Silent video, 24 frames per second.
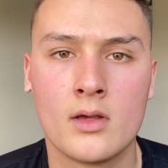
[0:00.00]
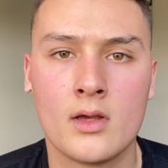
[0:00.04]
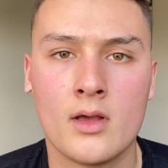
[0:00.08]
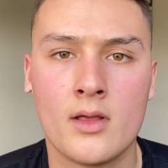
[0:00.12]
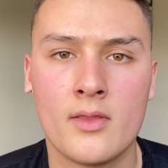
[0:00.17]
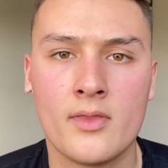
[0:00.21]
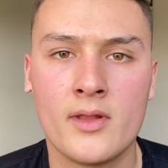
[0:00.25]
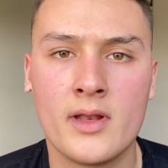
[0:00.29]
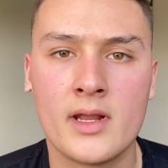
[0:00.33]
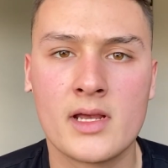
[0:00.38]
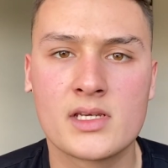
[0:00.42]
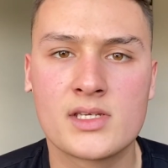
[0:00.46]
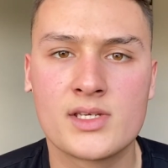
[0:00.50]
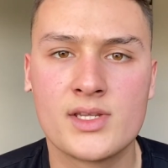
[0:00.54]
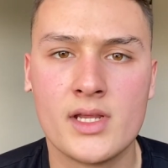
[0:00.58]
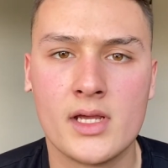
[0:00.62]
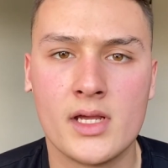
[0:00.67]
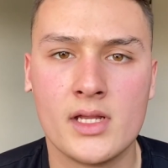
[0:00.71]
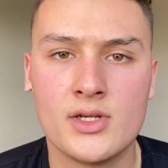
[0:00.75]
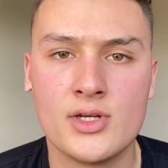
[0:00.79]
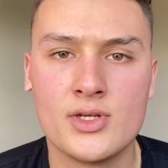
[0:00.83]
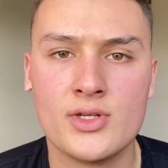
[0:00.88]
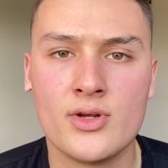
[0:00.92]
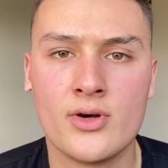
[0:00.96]
The next
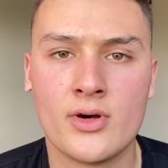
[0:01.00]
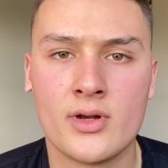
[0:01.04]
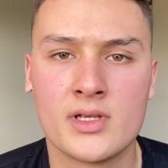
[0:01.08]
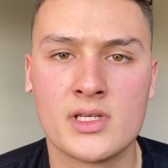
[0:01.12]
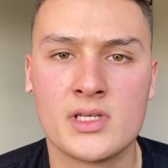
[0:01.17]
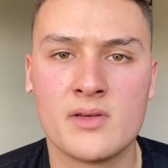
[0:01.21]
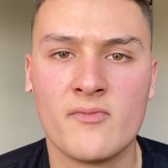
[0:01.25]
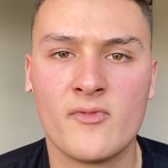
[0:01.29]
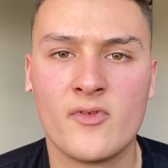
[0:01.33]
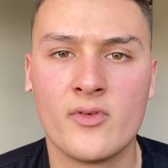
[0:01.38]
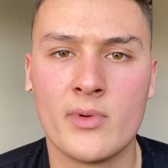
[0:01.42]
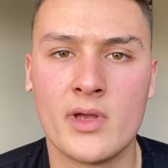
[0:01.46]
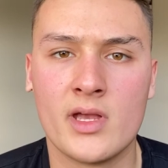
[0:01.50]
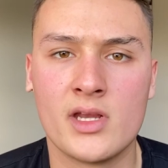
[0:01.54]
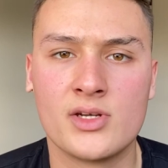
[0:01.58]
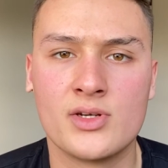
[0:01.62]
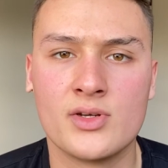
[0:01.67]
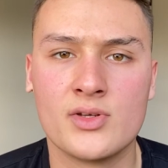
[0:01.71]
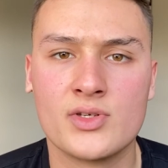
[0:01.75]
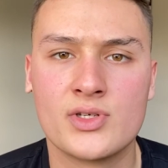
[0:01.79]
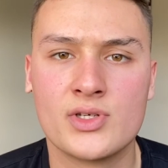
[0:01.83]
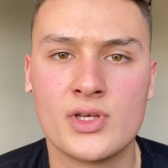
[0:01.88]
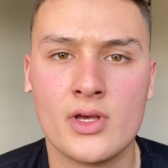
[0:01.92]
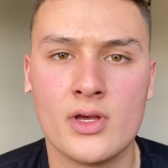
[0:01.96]
stage is known as
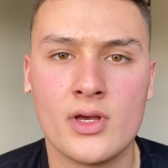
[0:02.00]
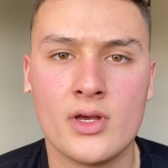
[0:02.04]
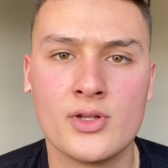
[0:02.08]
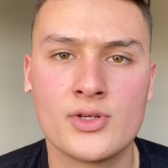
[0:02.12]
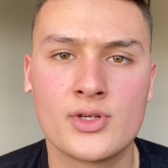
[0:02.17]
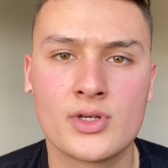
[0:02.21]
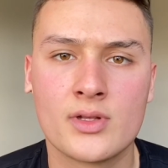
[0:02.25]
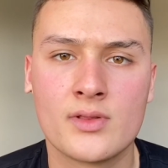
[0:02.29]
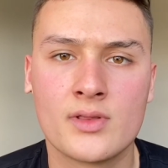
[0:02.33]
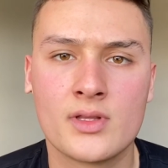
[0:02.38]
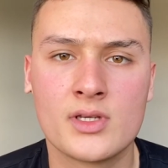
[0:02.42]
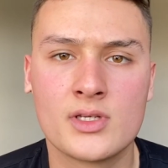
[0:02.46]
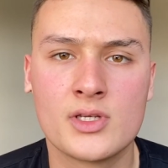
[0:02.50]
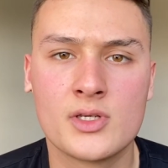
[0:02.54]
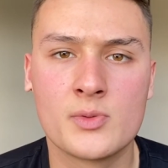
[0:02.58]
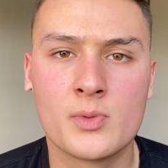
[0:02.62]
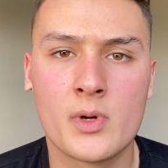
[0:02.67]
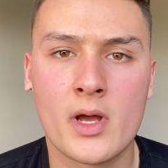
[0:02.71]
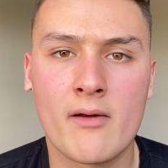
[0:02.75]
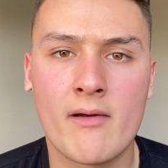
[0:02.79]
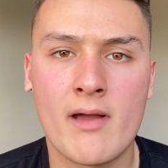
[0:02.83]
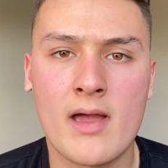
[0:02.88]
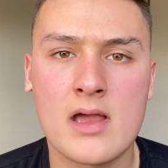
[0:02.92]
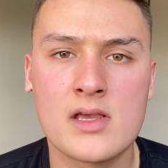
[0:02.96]
information search. This is
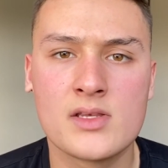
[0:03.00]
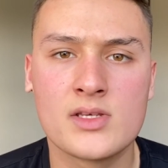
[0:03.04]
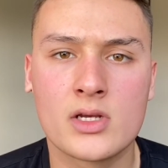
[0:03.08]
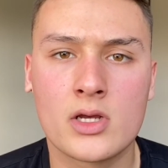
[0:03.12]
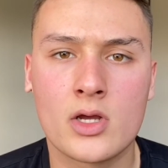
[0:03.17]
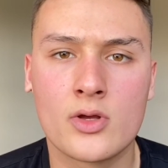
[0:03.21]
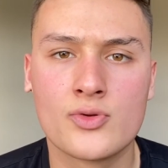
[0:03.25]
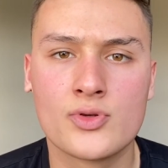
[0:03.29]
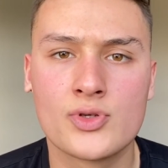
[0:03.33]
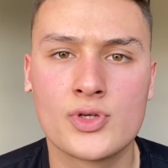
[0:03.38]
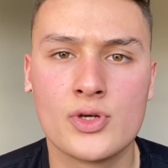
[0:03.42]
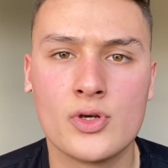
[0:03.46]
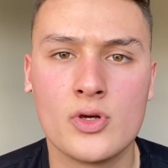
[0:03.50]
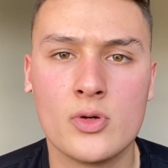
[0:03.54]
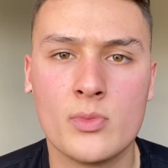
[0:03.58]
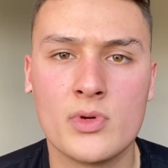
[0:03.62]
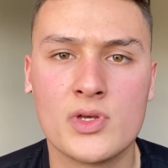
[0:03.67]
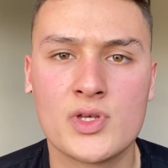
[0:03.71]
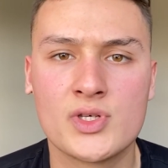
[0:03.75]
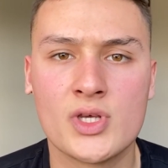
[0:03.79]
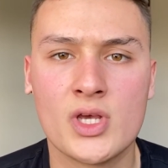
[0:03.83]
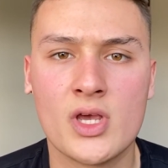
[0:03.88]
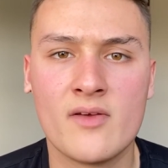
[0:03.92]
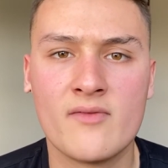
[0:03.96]
where I as a consumer
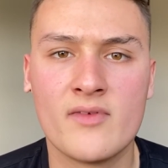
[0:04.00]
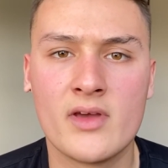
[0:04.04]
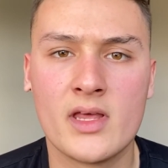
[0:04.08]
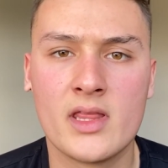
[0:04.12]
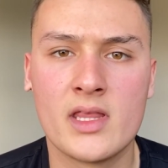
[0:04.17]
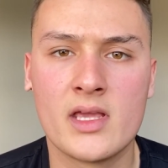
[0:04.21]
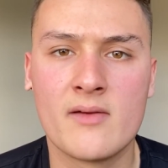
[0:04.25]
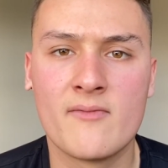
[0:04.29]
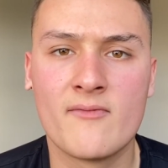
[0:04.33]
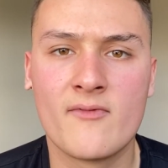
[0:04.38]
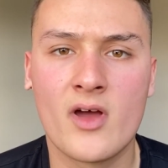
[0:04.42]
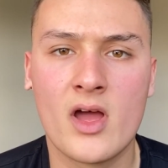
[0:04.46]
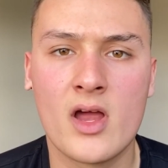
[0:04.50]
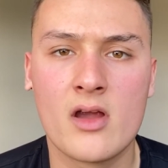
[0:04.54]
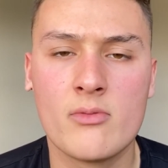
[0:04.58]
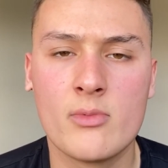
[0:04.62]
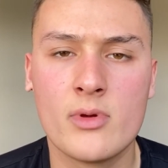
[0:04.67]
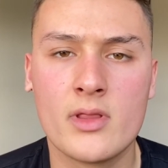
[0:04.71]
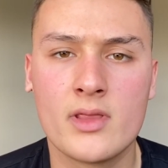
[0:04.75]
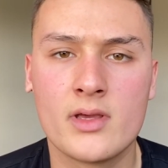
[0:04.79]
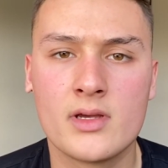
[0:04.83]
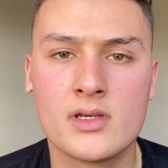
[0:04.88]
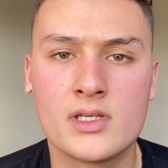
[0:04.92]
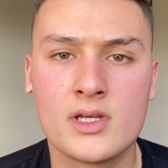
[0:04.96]
survey the
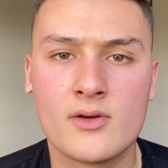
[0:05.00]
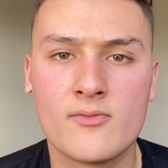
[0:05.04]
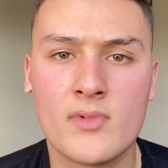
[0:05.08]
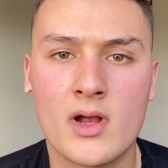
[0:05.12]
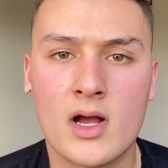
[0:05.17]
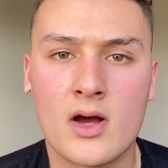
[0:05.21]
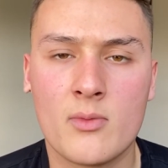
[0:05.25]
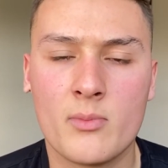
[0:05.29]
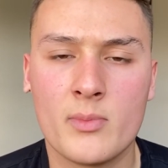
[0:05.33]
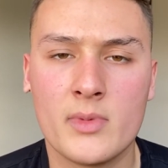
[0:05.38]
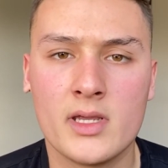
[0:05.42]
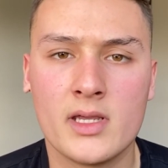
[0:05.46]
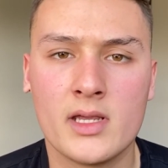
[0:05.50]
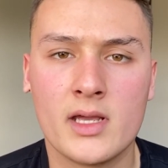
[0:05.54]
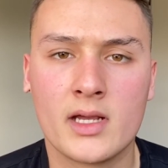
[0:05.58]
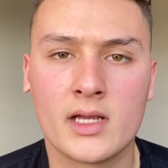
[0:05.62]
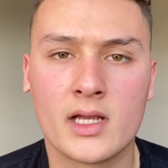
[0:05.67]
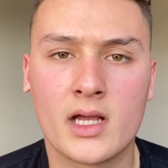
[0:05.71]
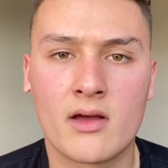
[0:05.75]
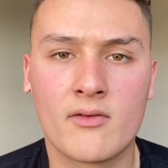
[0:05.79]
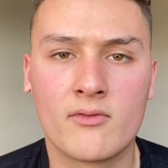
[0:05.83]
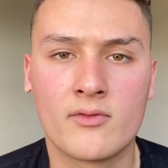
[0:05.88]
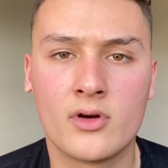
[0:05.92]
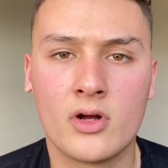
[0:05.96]
environment that is around me and
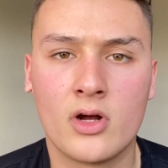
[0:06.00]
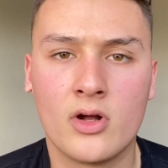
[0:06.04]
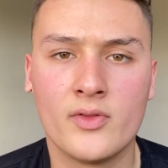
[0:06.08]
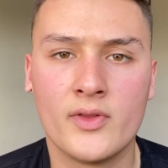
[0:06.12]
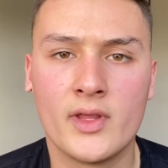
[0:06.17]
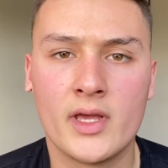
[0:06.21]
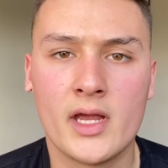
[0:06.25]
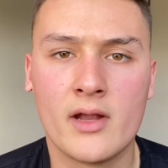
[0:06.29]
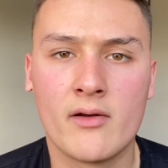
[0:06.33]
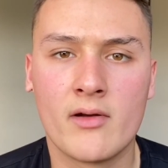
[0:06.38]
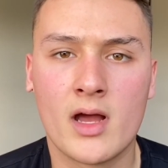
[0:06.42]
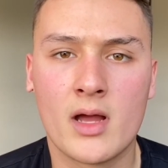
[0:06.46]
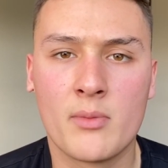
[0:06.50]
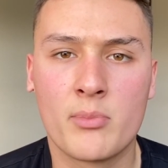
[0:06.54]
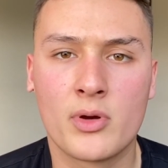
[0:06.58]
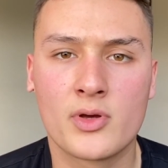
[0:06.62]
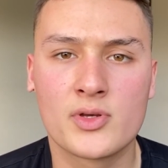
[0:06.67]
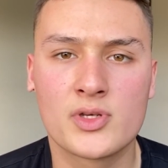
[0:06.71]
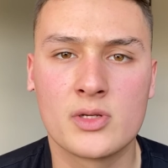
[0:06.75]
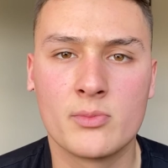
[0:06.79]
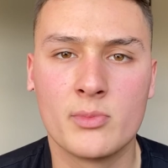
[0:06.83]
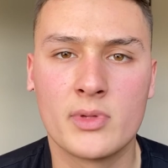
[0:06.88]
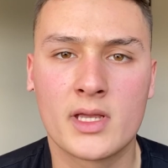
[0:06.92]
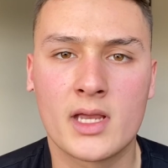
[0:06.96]
gather all data I
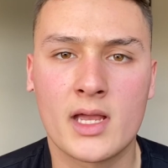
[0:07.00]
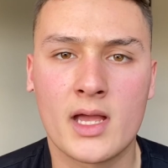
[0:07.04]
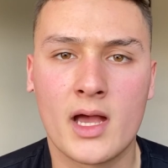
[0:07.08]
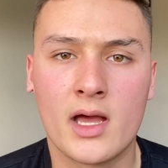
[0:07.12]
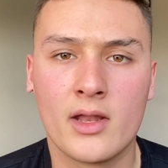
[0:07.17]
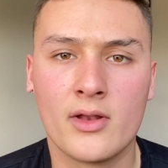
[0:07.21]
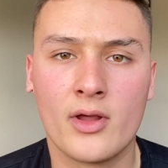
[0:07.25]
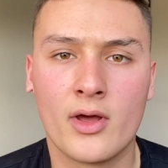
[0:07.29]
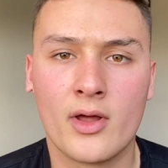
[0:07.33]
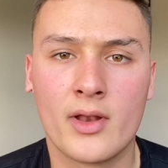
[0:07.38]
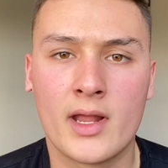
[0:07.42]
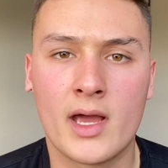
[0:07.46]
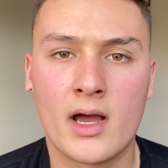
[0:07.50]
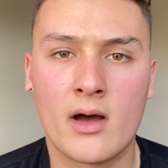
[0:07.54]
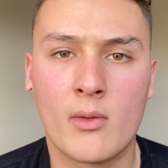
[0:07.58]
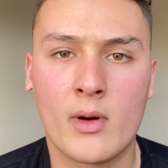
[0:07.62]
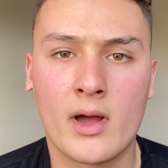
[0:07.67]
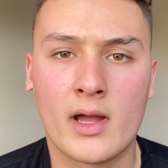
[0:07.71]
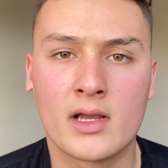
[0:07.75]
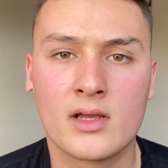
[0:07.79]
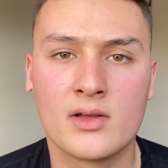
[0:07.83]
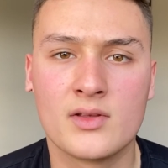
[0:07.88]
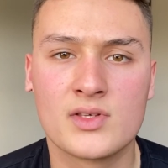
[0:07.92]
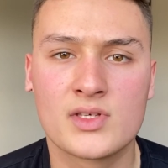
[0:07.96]
possibly can on how
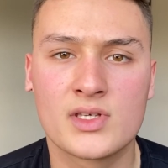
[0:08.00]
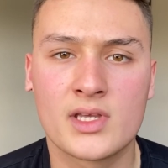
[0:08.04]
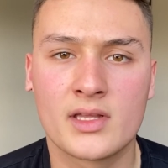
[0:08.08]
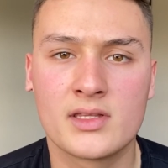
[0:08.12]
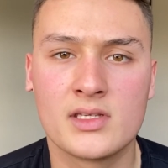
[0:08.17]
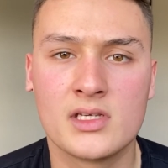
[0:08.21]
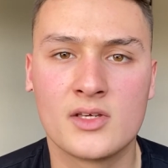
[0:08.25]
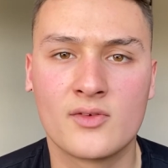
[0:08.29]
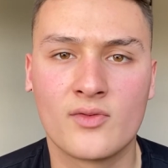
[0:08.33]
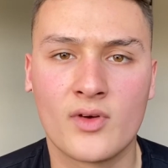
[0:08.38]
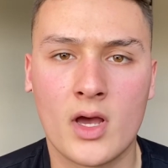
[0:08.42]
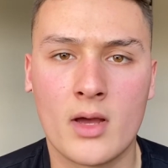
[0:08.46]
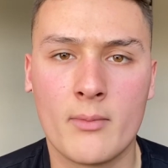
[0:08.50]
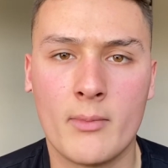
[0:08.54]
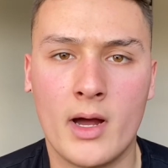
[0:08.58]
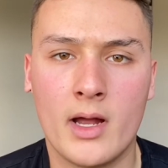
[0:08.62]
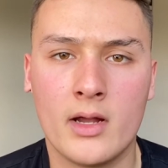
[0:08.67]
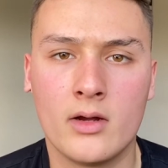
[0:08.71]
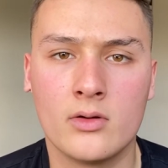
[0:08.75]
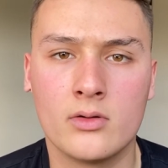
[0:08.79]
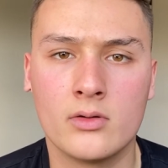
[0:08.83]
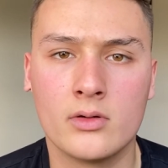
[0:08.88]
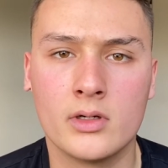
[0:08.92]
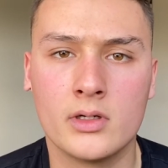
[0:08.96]
I can satisfy my
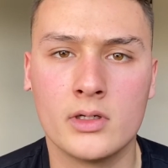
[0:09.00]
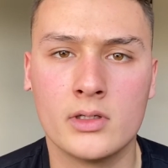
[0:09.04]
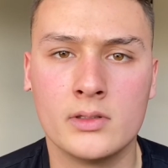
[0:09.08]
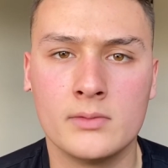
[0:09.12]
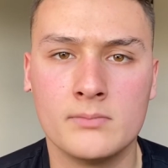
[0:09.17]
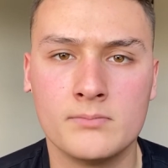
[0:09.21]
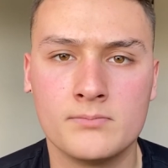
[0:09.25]
hunger.